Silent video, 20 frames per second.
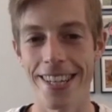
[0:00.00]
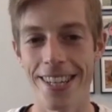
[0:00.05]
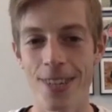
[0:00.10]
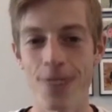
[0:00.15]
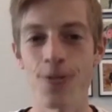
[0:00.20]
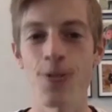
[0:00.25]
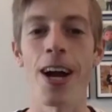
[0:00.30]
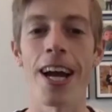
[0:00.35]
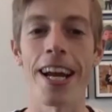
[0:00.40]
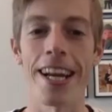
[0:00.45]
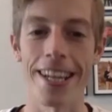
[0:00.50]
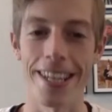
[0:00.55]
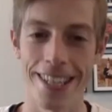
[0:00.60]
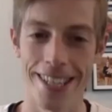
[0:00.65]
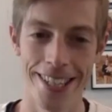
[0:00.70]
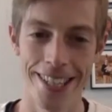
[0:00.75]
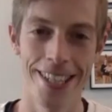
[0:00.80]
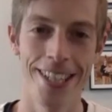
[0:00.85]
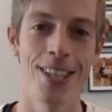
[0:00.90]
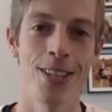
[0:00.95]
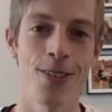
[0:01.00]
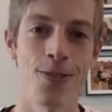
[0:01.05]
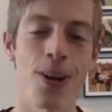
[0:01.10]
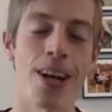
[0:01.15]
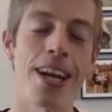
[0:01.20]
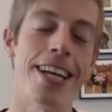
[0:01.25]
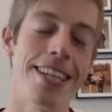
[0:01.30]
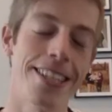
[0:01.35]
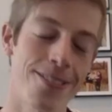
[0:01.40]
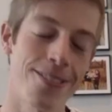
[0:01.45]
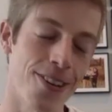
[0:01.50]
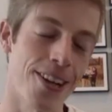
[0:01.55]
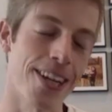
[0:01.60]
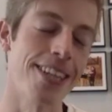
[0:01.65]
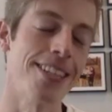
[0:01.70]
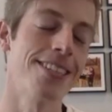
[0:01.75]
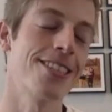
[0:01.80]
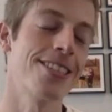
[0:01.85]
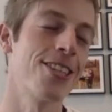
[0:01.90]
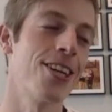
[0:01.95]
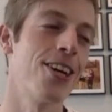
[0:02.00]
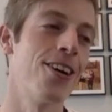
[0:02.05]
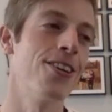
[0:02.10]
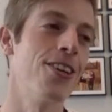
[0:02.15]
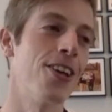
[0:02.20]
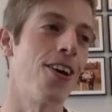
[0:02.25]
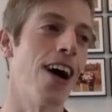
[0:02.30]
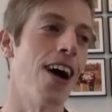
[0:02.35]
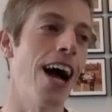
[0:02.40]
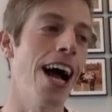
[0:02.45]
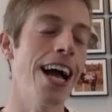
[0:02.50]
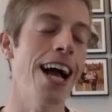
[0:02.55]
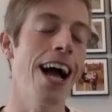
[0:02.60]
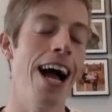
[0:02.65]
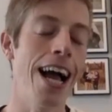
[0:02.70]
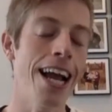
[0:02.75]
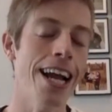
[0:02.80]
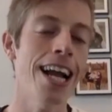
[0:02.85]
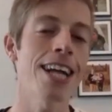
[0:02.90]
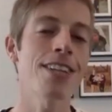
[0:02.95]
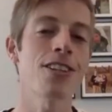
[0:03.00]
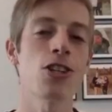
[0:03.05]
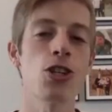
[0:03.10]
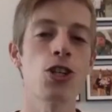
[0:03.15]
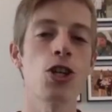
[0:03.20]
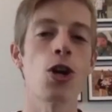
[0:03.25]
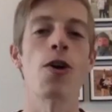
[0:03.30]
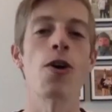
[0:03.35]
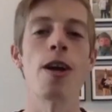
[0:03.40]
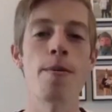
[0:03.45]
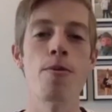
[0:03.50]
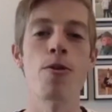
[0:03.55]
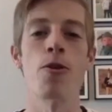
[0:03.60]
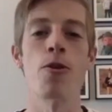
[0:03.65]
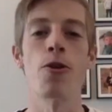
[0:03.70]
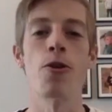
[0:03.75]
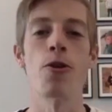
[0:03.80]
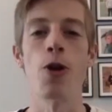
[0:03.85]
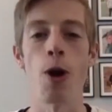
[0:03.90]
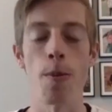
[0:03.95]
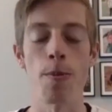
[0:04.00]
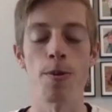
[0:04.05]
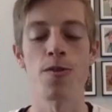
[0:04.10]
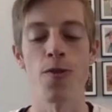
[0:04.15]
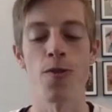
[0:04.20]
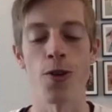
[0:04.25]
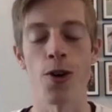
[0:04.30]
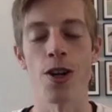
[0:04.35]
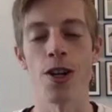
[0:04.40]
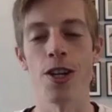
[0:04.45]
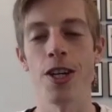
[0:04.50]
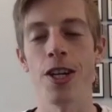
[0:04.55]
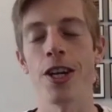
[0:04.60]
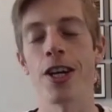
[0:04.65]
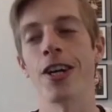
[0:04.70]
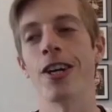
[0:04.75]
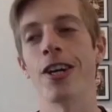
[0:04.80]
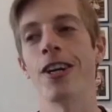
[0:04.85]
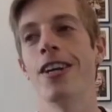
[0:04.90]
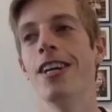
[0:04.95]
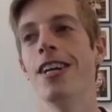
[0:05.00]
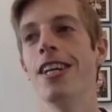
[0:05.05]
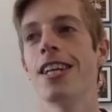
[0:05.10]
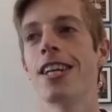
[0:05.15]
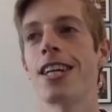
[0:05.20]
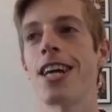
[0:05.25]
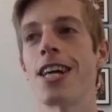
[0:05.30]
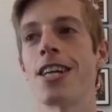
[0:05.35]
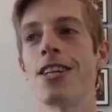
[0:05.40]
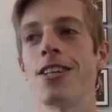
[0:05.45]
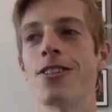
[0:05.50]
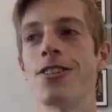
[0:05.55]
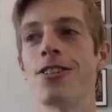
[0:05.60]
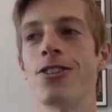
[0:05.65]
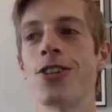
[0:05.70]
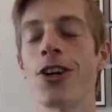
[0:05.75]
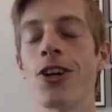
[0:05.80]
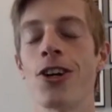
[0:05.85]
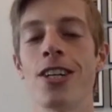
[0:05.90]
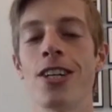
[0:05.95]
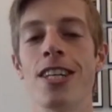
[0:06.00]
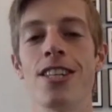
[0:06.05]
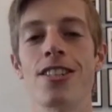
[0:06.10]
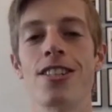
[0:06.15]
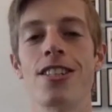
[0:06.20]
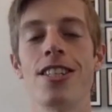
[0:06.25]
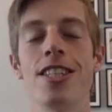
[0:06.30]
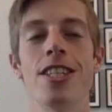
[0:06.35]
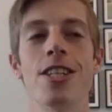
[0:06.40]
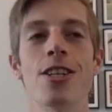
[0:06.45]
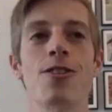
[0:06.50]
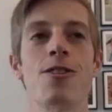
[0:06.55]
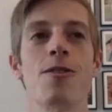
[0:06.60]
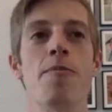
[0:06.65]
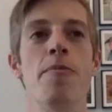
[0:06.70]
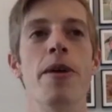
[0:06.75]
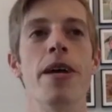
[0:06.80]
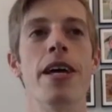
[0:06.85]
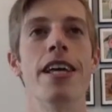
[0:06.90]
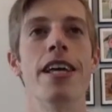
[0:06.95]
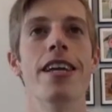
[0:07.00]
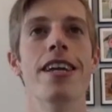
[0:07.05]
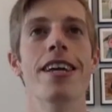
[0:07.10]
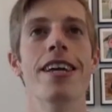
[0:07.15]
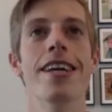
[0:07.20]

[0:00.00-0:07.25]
Right. So, you know, I got to show him the ropes for a year, kind of turn his gears a bit.